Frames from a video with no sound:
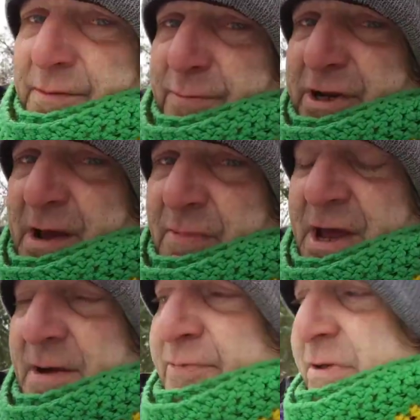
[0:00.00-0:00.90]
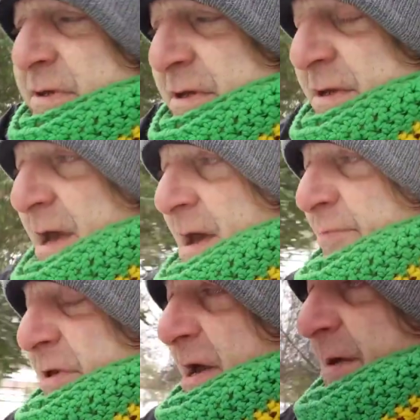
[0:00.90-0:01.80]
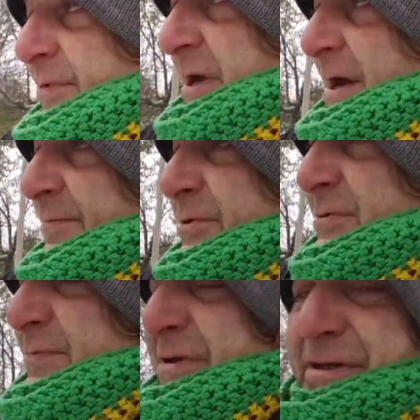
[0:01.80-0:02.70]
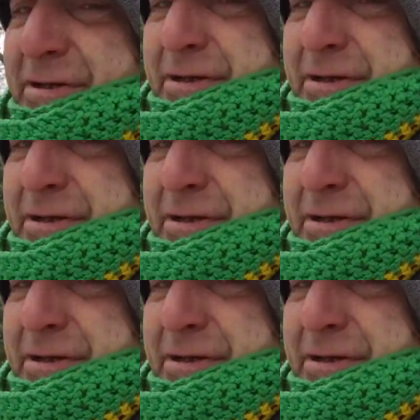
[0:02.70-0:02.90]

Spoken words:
But I'm happy to be